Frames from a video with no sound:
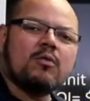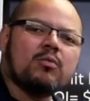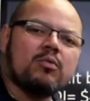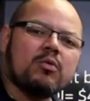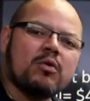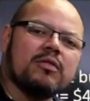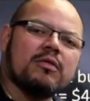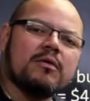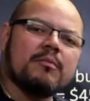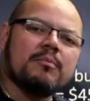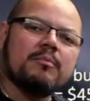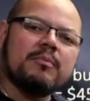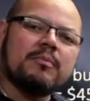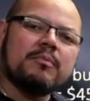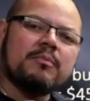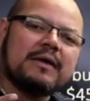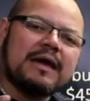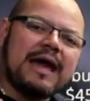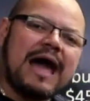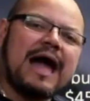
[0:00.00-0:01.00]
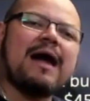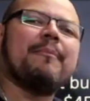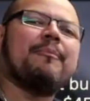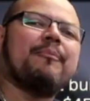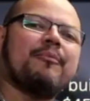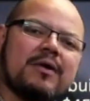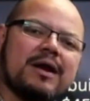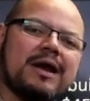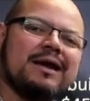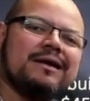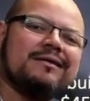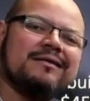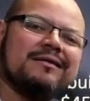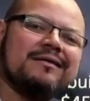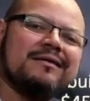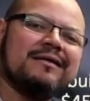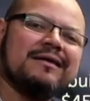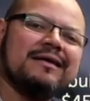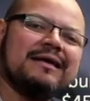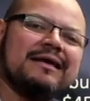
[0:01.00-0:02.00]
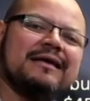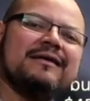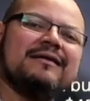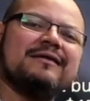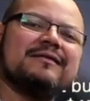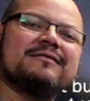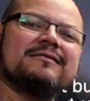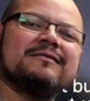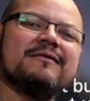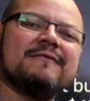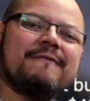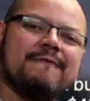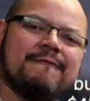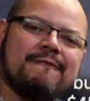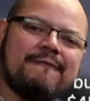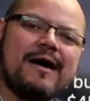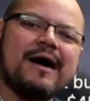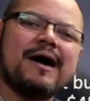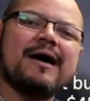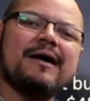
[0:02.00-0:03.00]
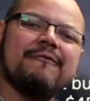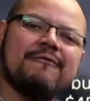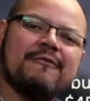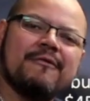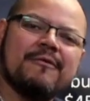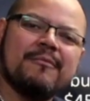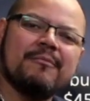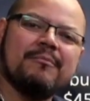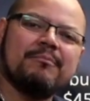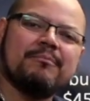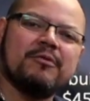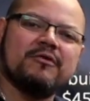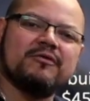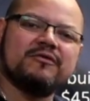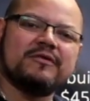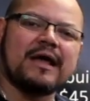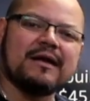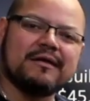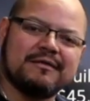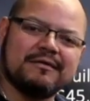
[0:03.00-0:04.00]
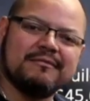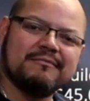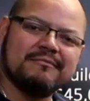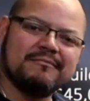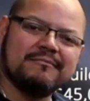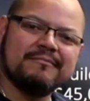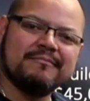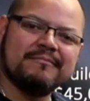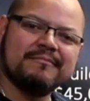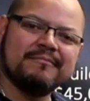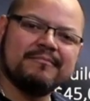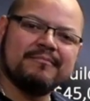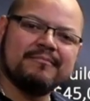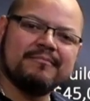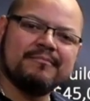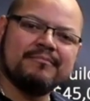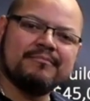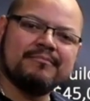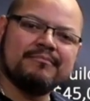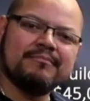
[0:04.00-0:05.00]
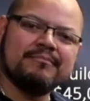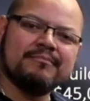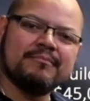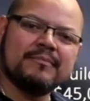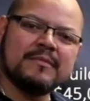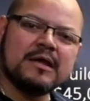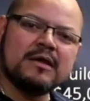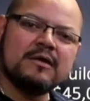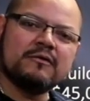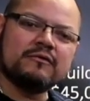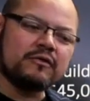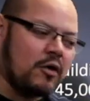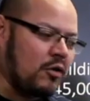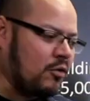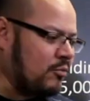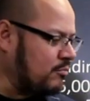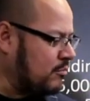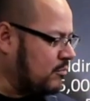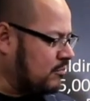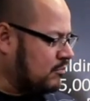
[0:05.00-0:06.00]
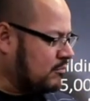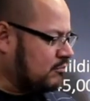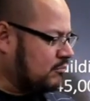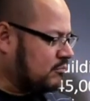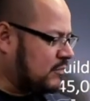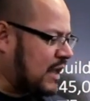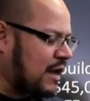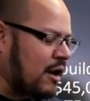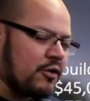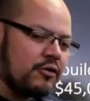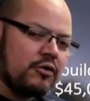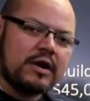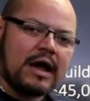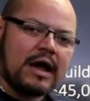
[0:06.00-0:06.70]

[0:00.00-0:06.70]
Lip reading: where the cap rate is 5%. So take out your